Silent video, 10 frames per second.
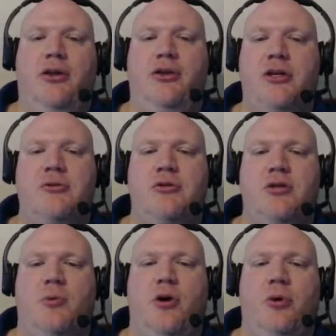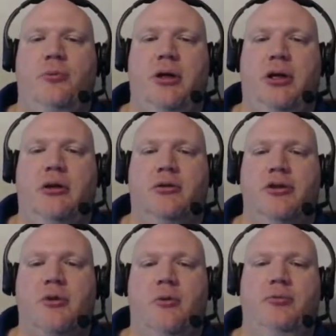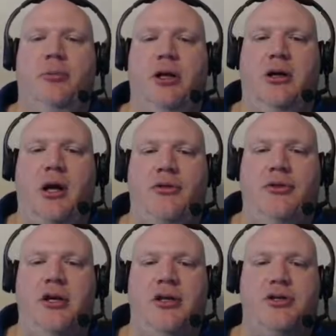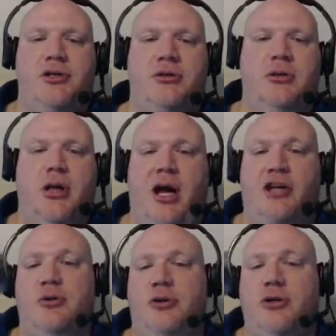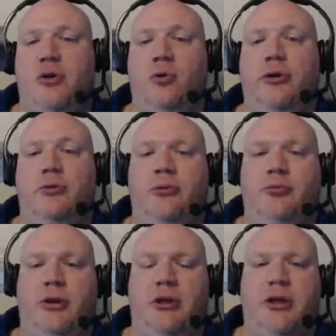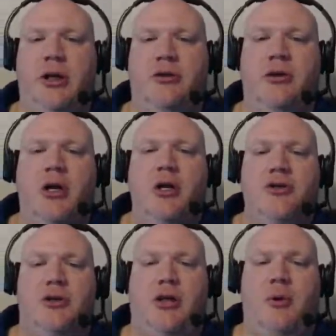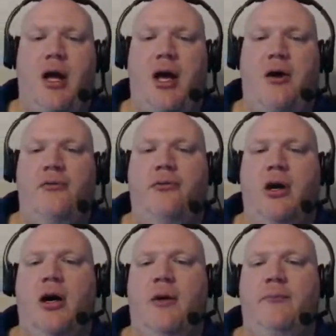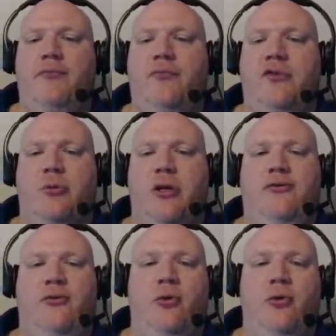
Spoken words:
this row wouldn't be here. This row wouldn't be here, and this whole row wouldn't be here either. So that they would have 3 full